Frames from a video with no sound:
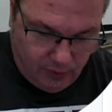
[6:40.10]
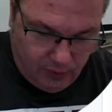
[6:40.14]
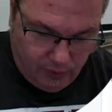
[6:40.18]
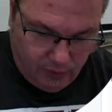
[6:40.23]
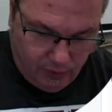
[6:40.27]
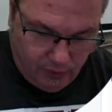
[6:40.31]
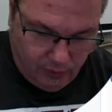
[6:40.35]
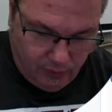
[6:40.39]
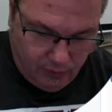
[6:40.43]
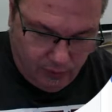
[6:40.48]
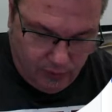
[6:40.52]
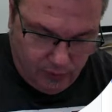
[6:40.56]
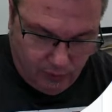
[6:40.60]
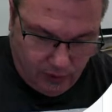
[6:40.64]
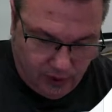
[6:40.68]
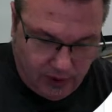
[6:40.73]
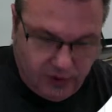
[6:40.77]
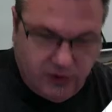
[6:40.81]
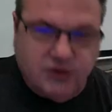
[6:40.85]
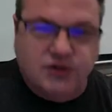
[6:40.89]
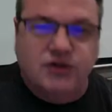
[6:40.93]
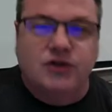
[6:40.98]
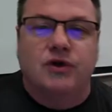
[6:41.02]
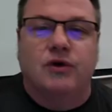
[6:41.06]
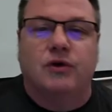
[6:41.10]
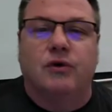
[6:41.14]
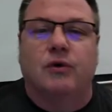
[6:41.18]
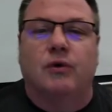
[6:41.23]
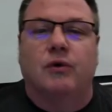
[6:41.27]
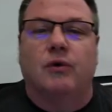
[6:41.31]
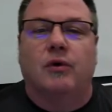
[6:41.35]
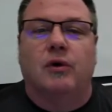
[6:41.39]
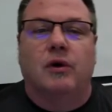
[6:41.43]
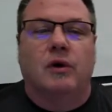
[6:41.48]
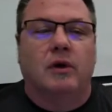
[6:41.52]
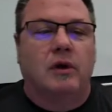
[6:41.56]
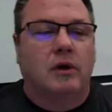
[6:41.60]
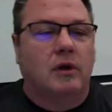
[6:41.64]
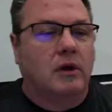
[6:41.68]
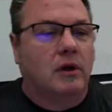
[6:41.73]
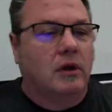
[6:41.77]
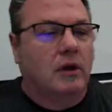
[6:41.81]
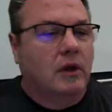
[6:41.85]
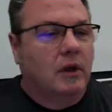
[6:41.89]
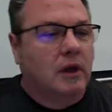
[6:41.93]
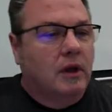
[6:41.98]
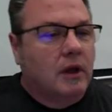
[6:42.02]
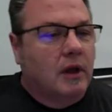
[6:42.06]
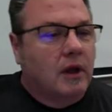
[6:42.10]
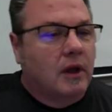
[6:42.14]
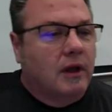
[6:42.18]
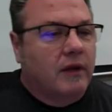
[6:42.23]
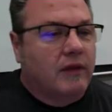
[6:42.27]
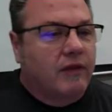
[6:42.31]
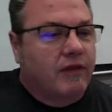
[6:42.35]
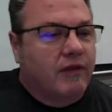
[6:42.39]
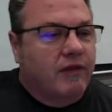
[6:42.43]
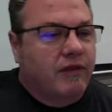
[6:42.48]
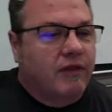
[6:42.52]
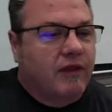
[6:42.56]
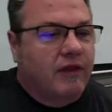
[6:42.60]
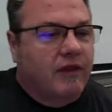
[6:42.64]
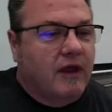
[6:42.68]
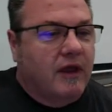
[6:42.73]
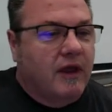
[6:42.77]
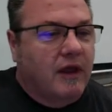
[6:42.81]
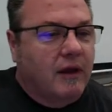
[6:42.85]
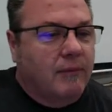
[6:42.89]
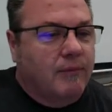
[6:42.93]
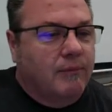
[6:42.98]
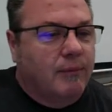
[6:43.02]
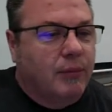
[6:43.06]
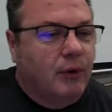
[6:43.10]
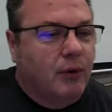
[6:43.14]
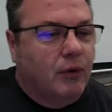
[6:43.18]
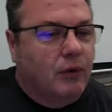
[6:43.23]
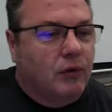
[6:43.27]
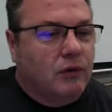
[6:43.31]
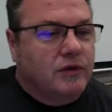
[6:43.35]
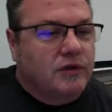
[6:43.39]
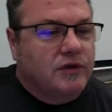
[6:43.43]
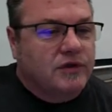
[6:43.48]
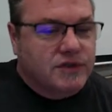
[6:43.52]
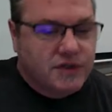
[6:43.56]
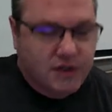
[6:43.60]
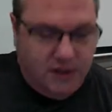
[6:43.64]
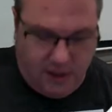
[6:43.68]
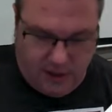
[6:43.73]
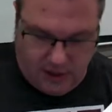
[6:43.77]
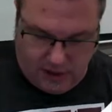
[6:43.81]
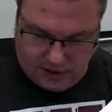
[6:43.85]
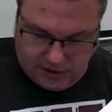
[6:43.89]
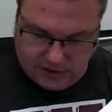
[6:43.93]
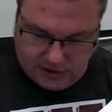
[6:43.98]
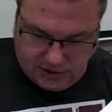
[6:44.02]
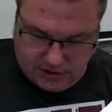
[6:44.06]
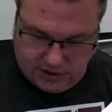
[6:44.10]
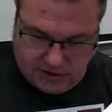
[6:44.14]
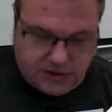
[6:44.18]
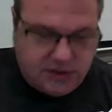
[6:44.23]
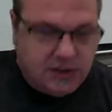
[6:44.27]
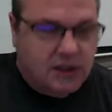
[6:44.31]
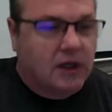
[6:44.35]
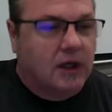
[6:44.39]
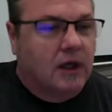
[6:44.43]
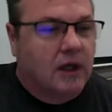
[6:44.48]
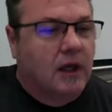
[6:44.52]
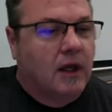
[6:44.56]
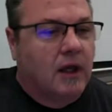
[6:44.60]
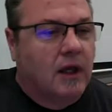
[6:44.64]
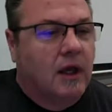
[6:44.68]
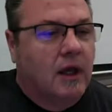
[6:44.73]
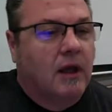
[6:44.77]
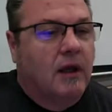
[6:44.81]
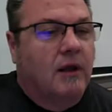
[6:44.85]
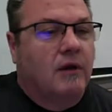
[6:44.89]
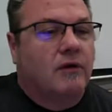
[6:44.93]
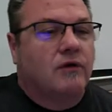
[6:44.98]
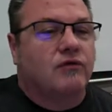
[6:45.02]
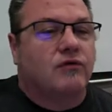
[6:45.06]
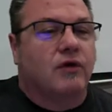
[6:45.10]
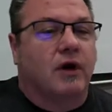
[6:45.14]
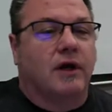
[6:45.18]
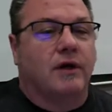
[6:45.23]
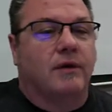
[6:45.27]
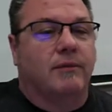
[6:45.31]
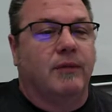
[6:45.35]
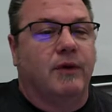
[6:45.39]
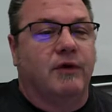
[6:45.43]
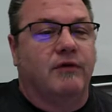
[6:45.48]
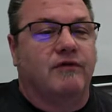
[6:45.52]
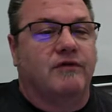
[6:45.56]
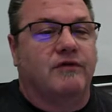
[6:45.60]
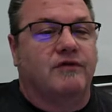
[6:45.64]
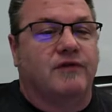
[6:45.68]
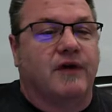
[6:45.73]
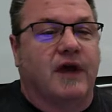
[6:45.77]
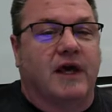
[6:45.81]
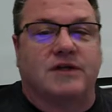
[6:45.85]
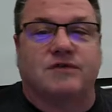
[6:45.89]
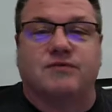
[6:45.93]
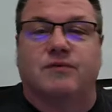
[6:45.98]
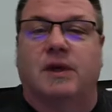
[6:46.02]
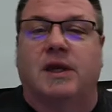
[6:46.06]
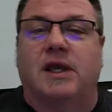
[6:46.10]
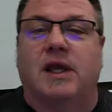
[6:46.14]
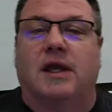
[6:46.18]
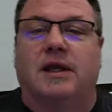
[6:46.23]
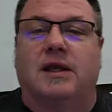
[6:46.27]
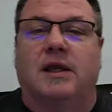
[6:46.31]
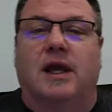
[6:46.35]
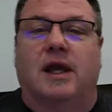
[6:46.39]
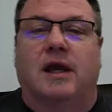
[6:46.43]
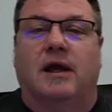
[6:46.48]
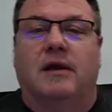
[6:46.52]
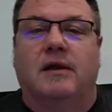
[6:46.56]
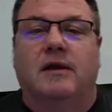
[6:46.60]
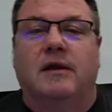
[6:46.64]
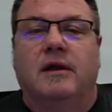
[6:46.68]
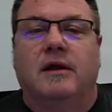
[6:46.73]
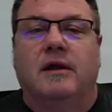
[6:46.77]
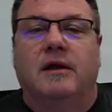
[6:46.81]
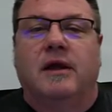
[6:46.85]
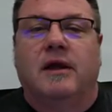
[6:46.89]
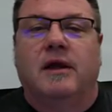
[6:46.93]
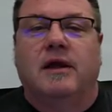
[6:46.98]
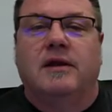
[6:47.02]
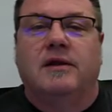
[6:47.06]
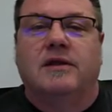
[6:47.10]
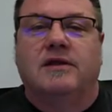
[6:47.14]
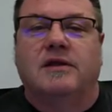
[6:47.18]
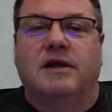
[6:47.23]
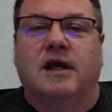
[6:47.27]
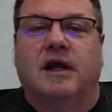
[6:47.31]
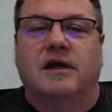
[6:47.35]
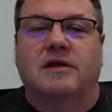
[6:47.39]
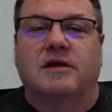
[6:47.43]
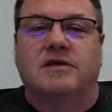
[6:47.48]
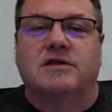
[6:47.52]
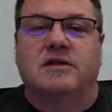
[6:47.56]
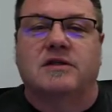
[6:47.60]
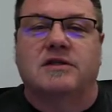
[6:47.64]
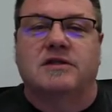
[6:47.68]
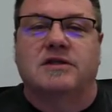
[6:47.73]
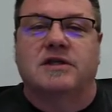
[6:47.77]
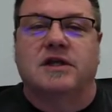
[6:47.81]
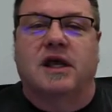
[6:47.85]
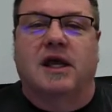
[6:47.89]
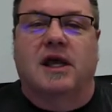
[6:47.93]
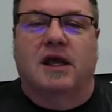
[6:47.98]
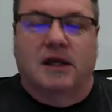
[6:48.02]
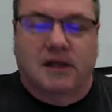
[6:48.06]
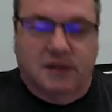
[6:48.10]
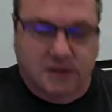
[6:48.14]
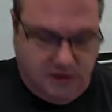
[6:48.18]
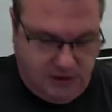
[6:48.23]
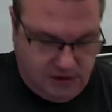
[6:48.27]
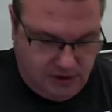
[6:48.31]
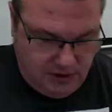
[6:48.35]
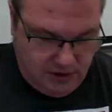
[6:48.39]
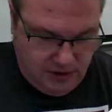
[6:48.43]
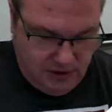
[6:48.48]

we want to, I think bold is next. Let's see. Trying to move as fast as we can. Yeah, text is next.